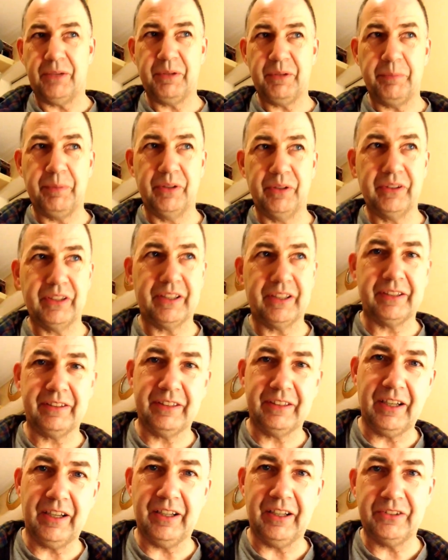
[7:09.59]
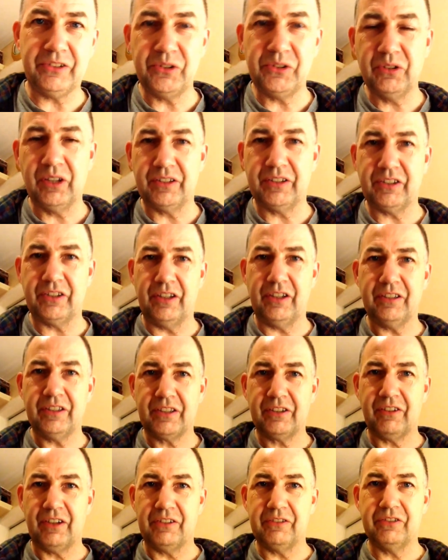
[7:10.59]
they build a new London
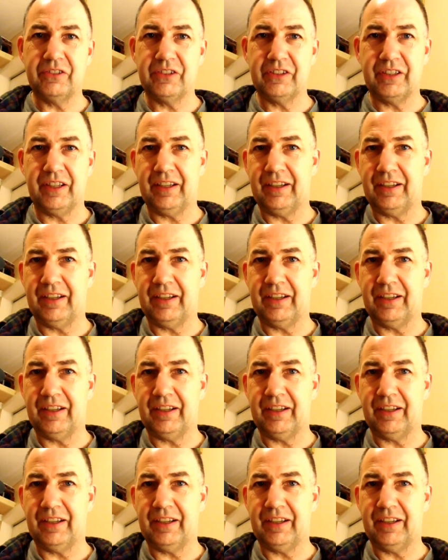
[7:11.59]
Underground